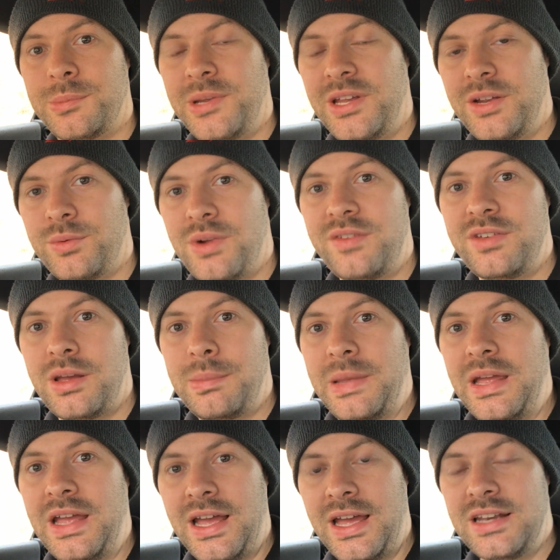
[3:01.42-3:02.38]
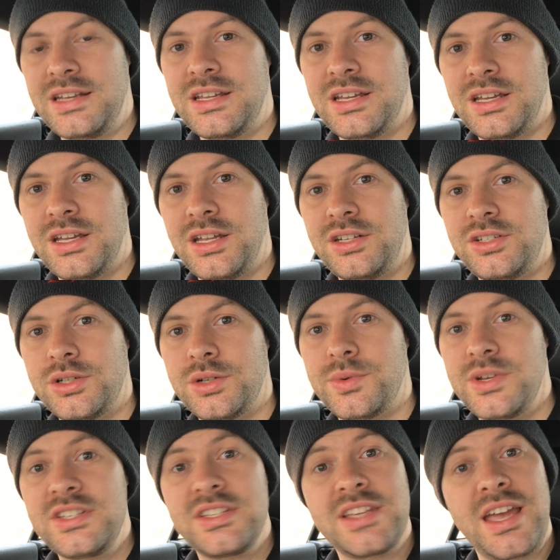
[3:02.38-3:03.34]
a bit, rev it a bit, and do a
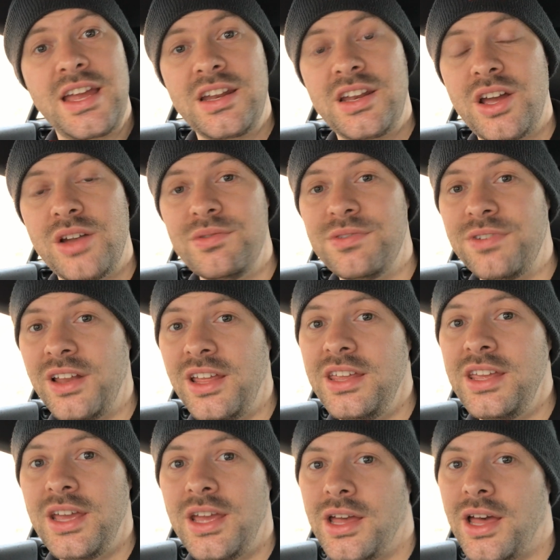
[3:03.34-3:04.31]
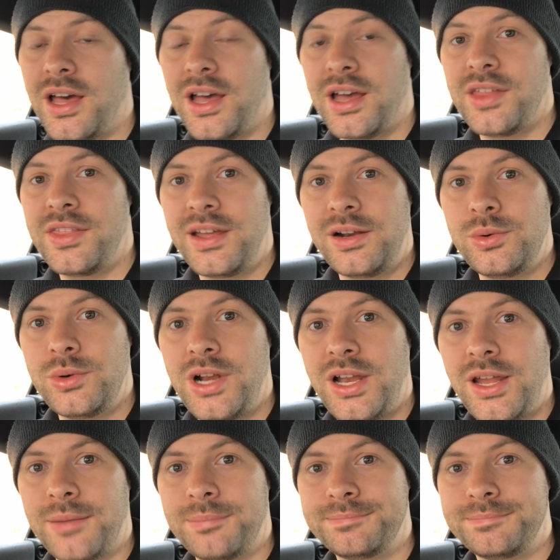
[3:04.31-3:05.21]
rescan, and hopefully they'll all clear.